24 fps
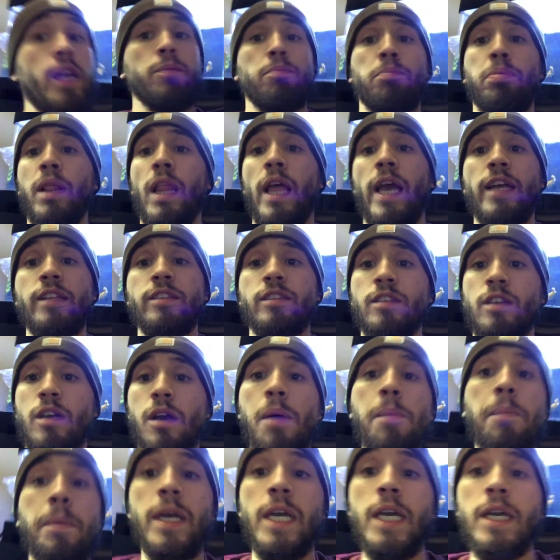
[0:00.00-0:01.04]
Plants
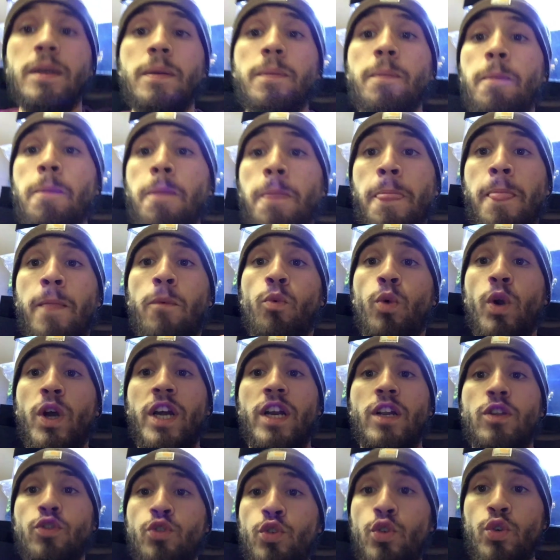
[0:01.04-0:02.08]
come in. We're
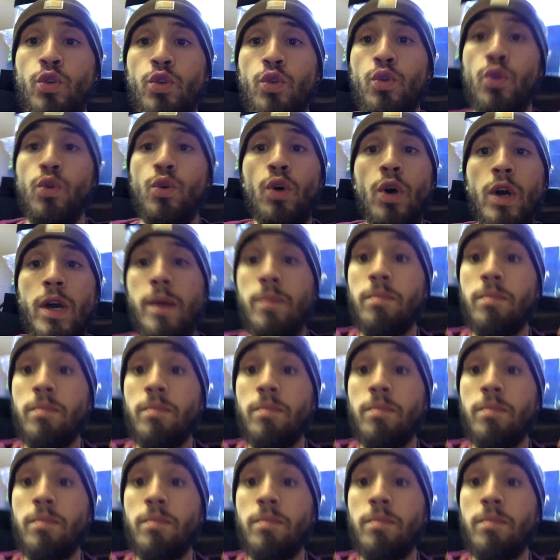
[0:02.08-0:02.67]
going to do